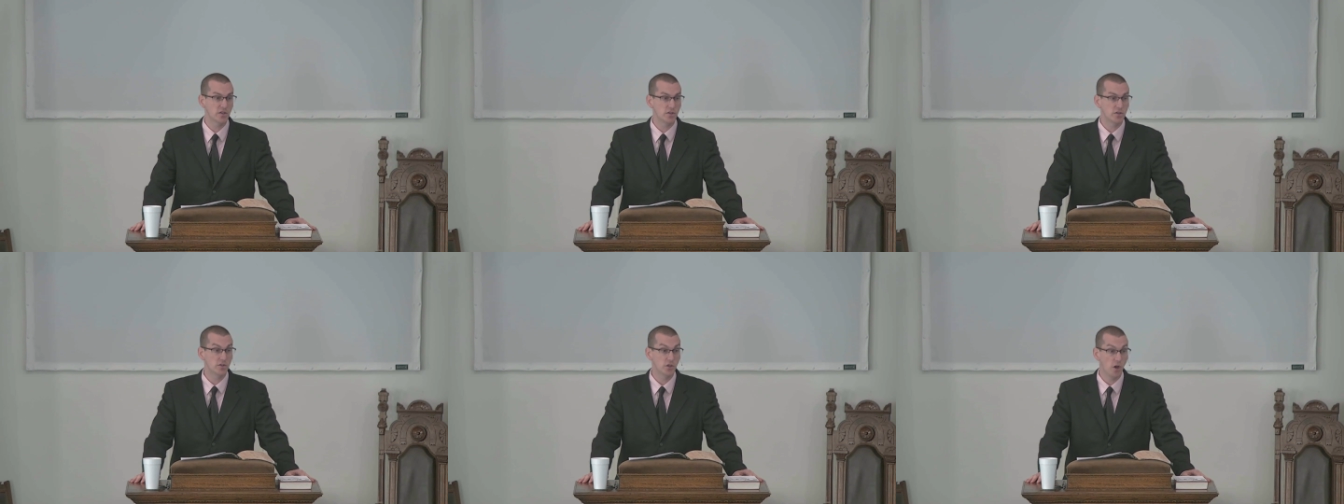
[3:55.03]

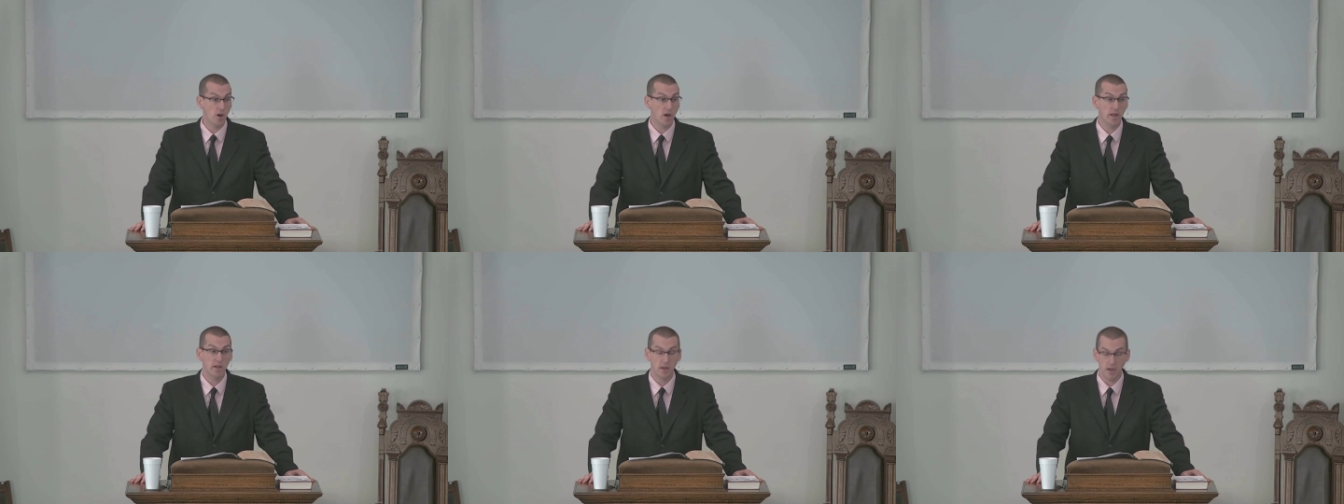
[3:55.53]
that
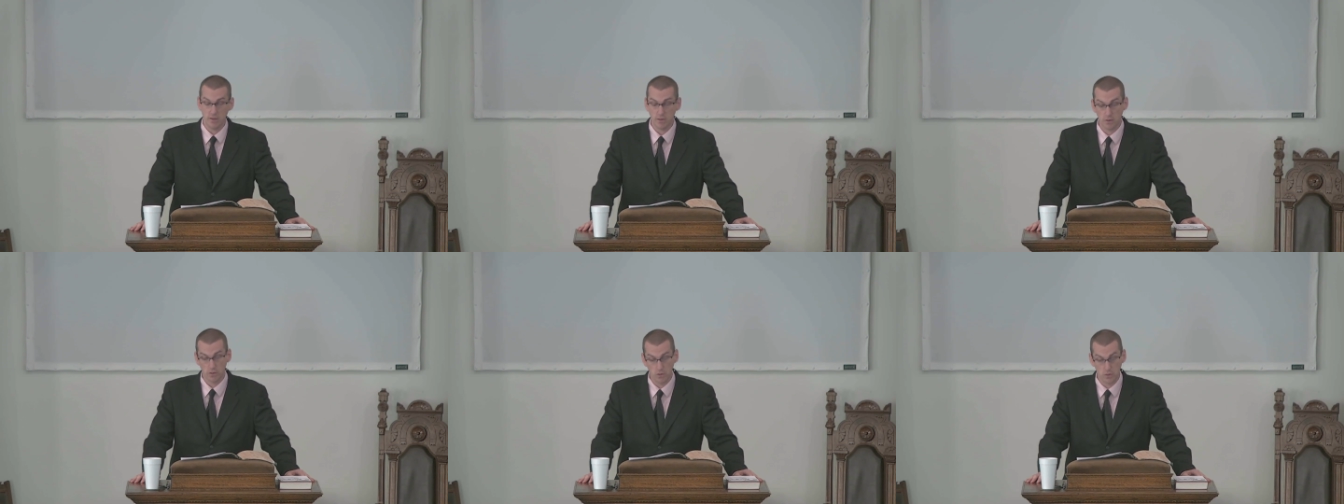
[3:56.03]
John and
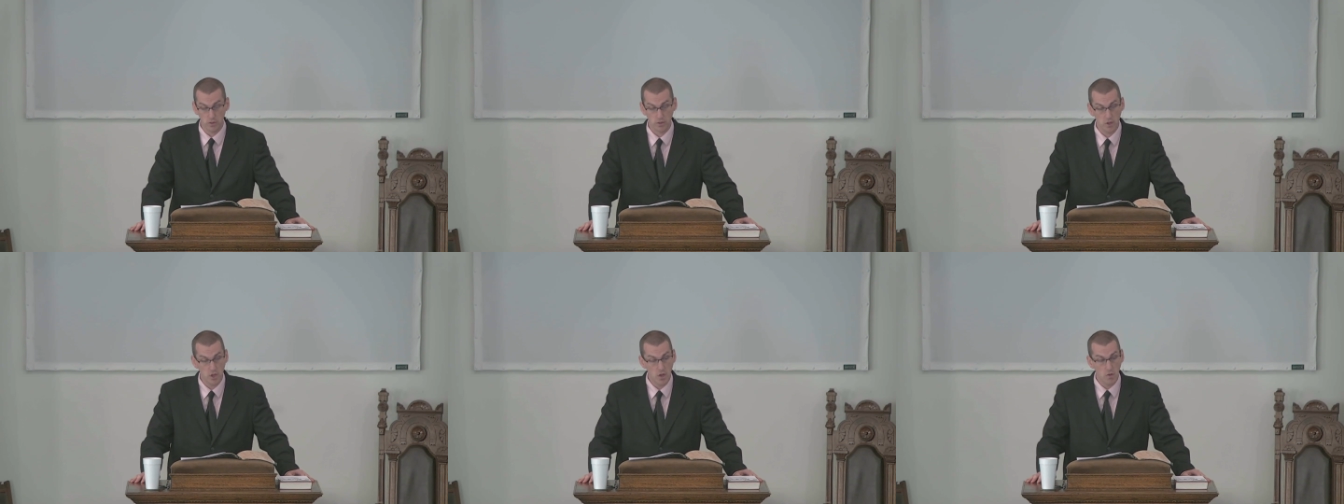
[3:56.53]
the
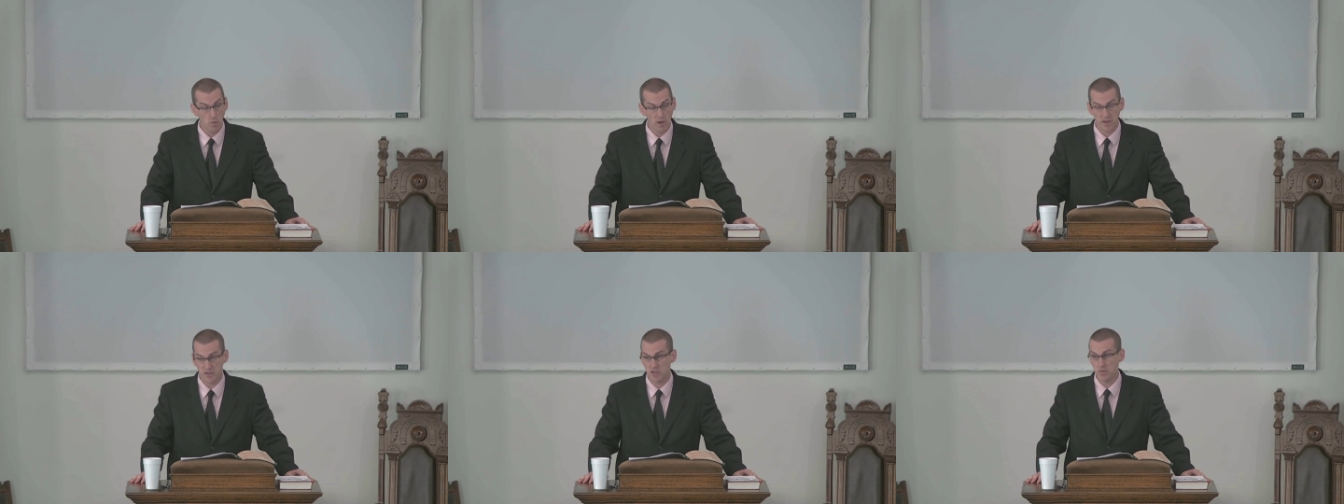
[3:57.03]
Lord
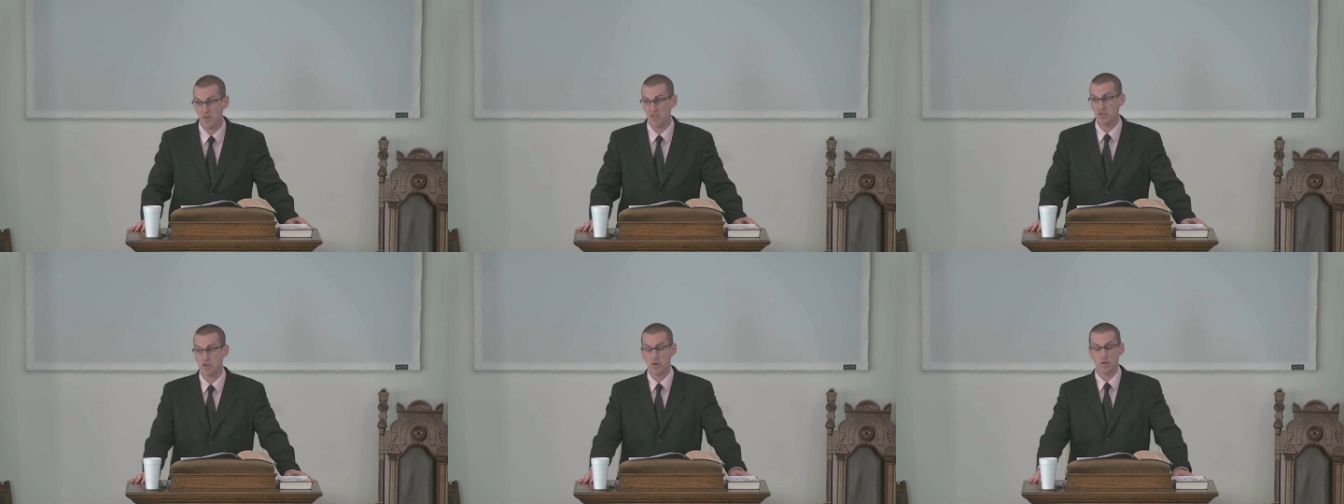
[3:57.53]
want us to be
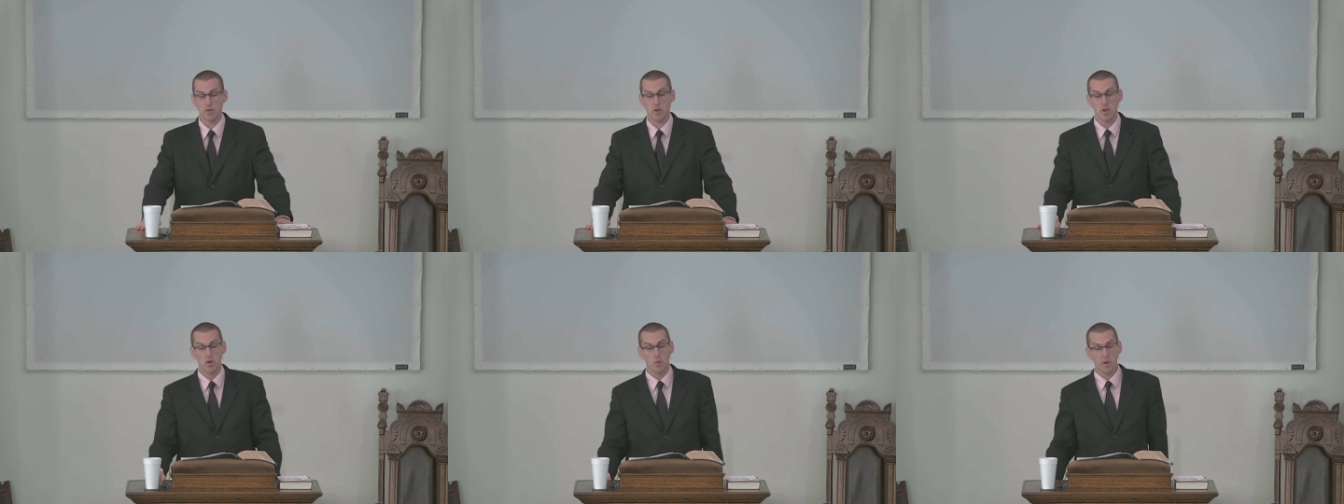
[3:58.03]
certain
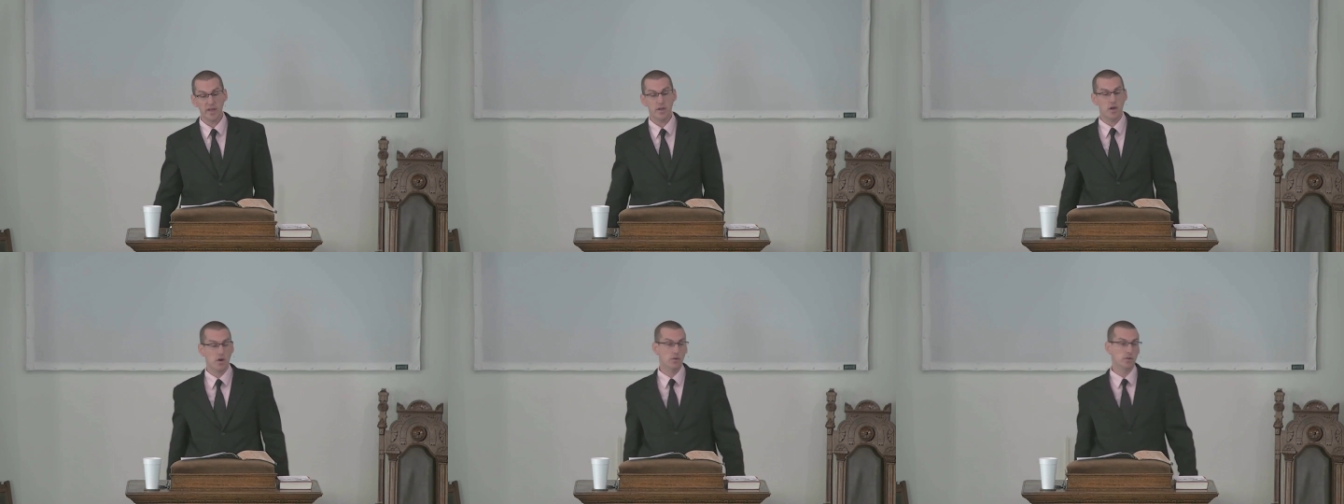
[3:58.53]
we
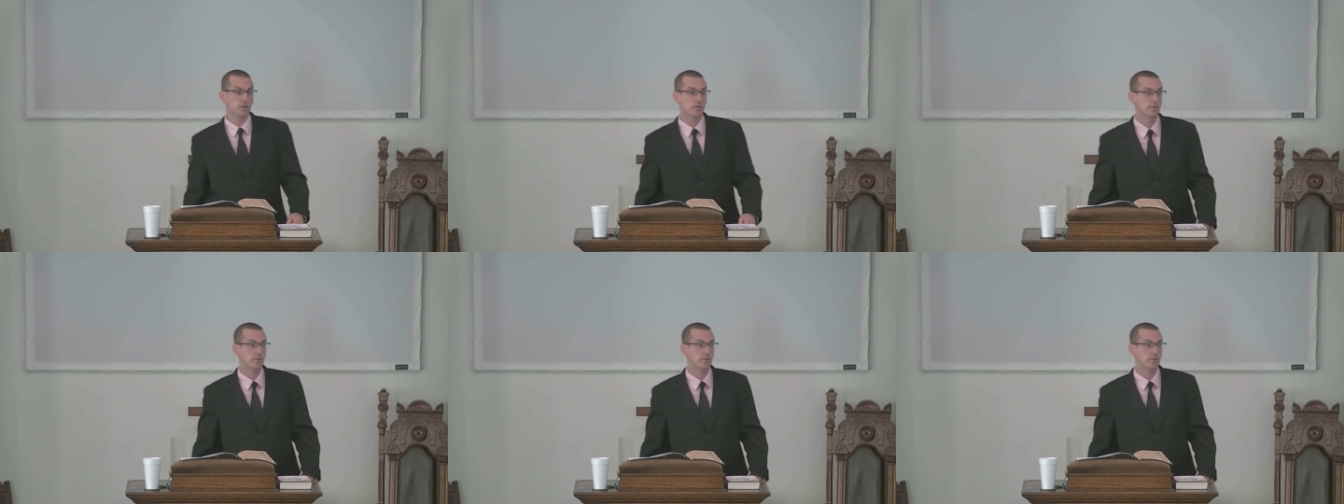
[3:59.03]
know.